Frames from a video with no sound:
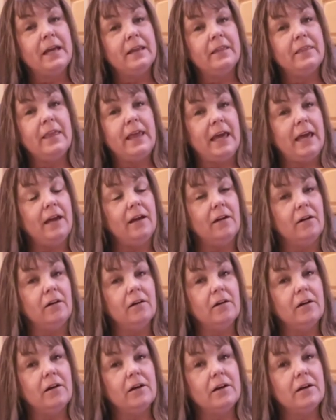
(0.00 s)
they
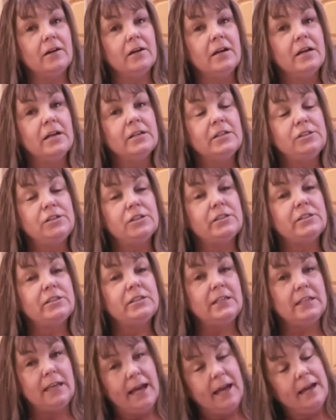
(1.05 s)
are
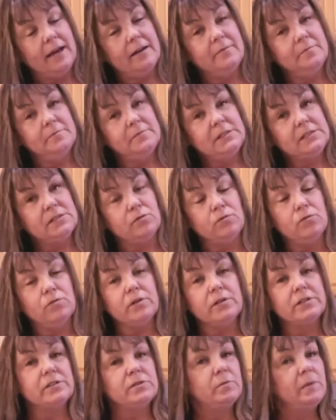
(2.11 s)
just yams
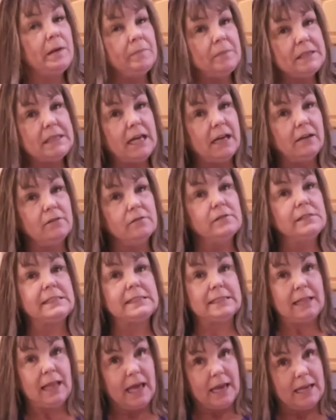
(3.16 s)
or sweet potatoes
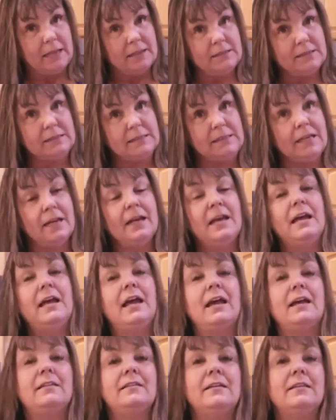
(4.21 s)
sliced,
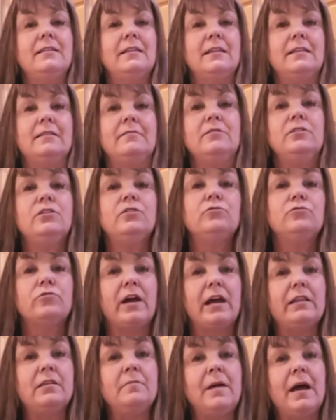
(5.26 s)
and then you
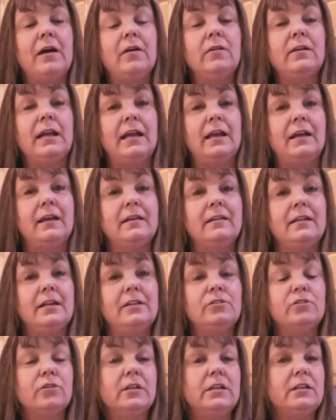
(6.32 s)
dry them out and
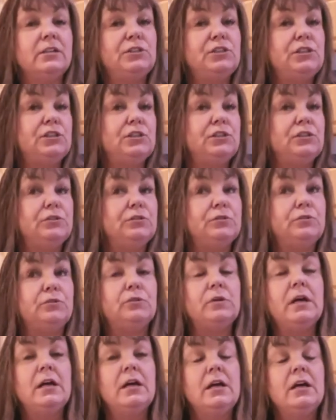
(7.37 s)
they turn
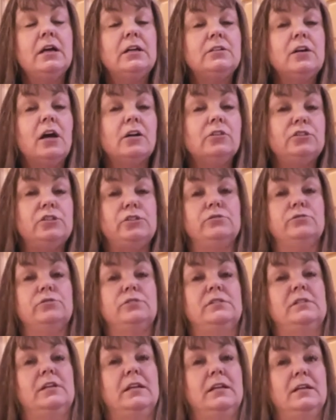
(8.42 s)
into dog chews.
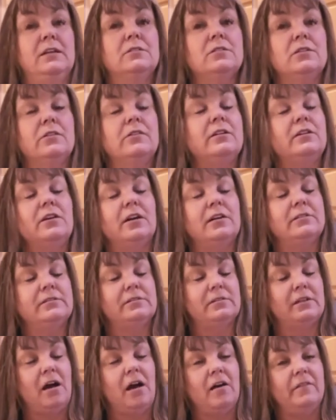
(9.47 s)
So the
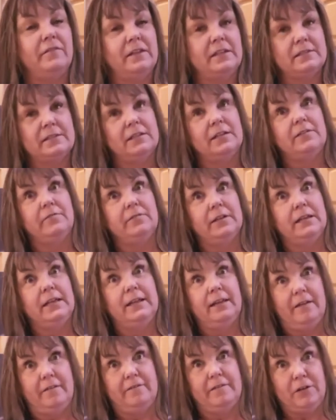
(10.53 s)
dogs obviously
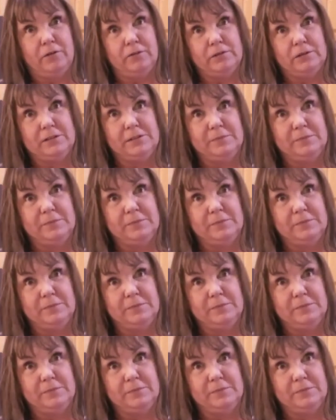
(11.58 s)
really love those.